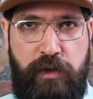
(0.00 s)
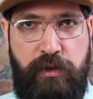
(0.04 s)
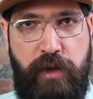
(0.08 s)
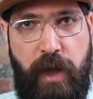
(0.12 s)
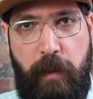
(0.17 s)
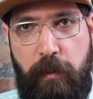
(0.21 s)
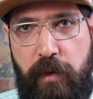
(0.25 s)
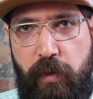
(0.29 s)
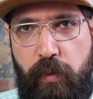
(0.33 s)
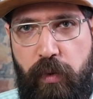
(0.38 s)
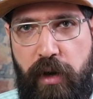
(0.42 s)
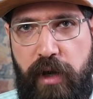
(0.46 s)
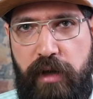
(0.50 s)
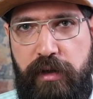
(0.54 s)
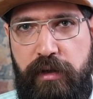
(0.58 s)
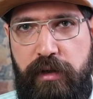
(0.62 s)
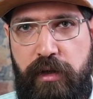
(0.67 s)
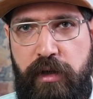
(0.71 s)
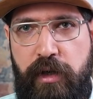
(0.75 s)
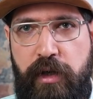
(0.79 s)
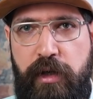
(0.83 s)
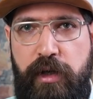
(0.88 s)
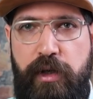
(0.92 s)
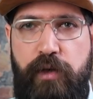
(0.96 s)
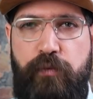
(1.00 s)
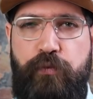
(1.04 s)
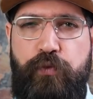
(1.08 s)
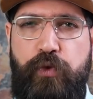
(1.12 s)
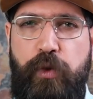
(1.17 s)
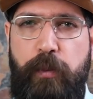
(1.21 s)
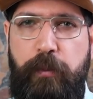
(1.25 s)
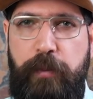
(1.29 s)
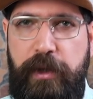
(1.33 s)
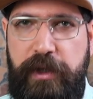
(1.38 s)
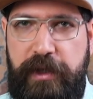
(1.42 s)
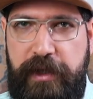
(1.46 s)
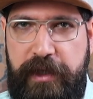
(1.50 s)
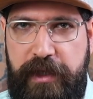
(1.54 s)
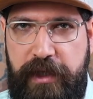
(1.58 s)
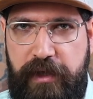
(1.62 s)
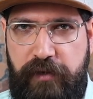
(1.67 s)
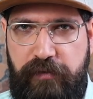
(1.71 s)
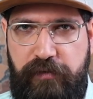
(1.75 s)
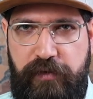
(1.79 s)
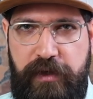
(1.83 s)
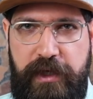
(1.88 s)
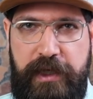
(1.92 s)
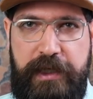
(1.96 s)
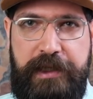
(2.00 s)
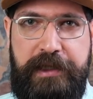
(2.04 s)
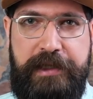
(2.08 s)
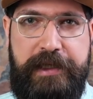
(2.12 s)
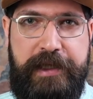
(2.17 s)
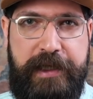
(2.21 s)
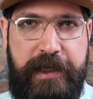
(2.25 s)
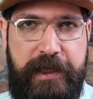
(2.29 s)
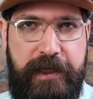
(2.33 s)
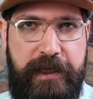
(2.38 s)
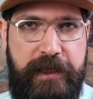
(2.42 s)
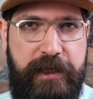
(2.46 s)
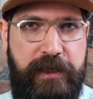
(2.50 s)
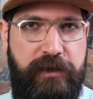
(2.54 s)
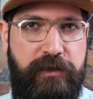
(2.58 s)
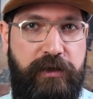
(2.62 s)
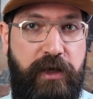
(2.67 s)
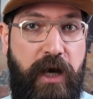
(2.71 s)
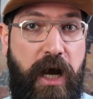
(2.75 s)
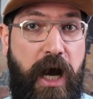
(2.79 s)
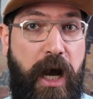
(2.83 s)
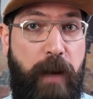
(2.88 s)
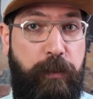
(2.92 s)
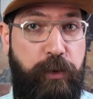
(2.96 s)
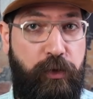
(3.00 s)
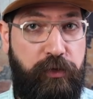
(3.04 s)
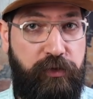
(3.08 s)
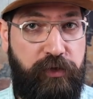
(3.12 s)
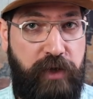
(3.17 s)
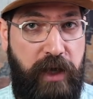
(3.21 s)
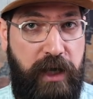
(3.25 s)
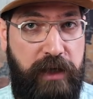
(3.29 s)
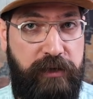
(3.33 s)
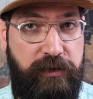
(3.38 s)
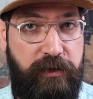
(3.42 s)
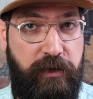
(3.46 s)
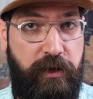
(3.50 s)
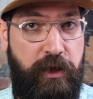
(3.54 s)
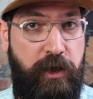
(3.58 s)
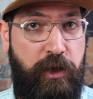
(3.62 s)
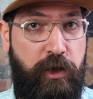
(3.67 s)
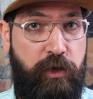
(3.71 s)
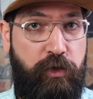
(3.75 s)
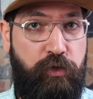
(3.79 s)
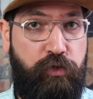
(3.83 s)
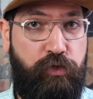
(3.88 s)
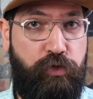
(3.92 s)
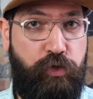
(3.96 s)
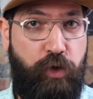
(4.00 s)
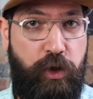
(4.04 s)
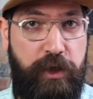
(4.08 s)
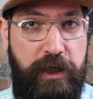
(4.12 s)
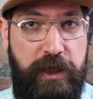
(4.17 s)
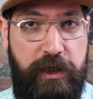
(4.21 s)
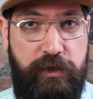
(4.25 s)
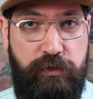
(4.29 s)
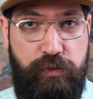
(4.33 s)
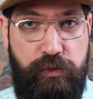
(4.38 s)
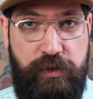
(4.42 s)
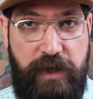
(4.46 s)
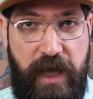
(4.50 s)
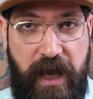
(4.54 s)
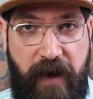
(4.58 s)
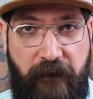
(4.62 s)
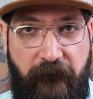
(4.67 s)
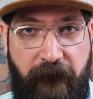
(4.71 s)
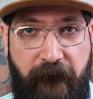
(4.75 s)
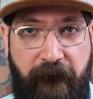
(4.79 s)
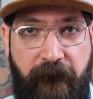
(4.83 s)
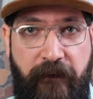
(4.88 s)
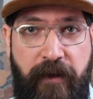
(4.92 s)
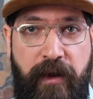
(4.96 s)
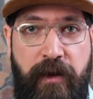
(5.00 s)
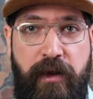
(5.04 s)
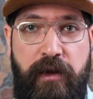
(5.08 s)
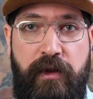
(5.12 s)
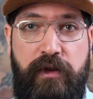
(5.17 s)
Number one, if you believe in killing the apostate, stoning to death,